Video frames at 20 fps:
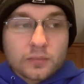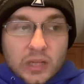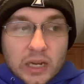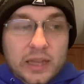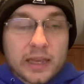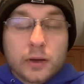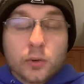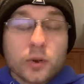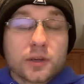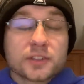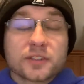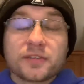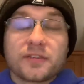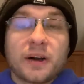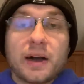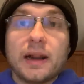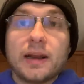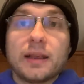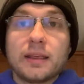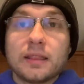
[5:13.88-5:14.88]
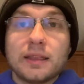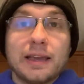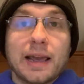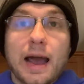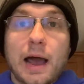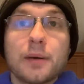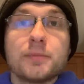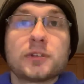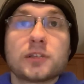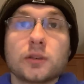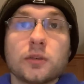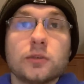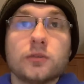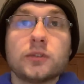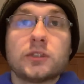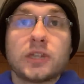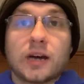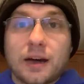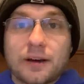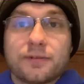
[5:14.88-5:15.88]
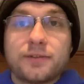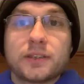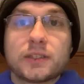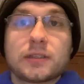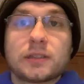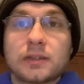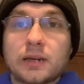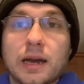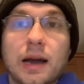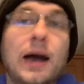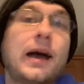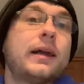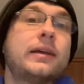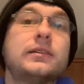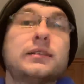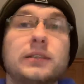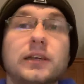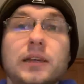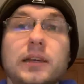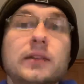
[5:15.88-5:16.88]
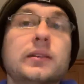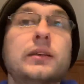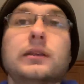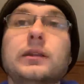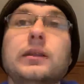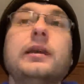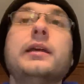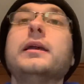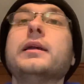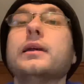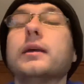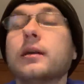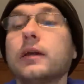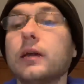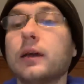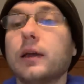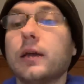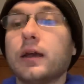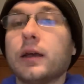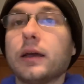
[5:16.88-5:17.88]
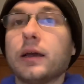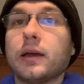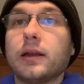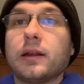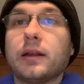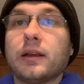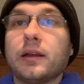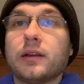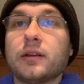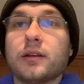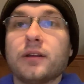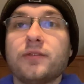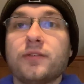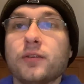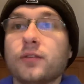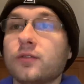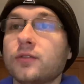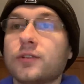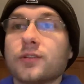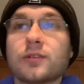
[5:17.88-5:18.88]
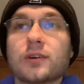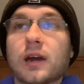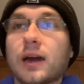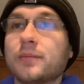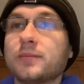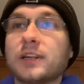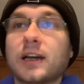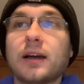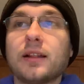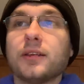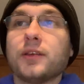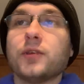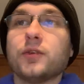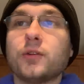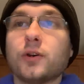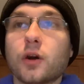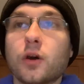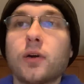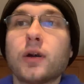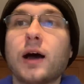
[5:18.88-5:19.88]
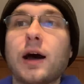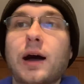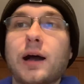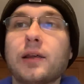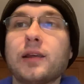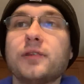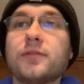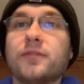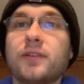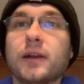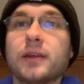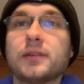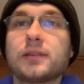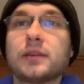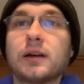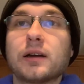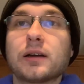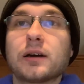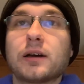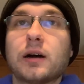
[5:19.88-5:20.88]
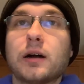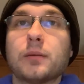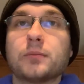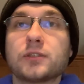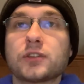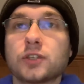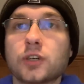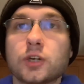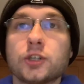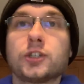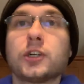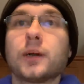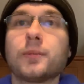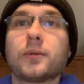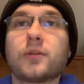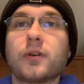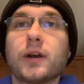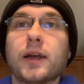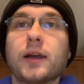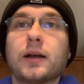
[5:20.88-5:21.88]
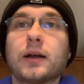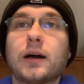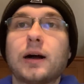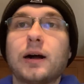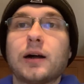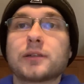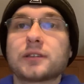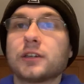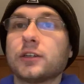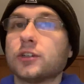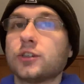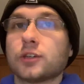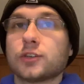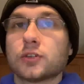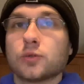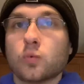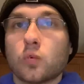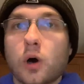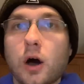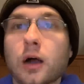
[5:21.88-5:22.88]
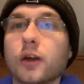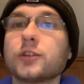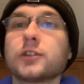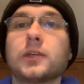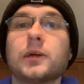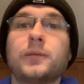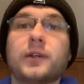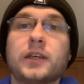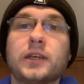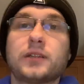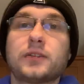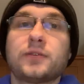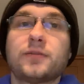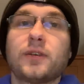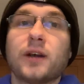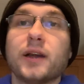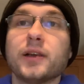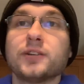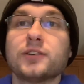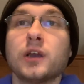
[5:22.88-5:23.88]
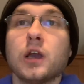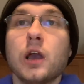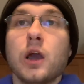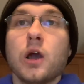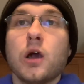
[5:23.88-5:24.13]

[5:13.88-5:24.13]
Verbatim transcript: he was fighting the absolute toughest guys in the league. And if you just, I'm telling you, go to hockeyfights.com, search up Craig Coxe, and just watch some of his fights.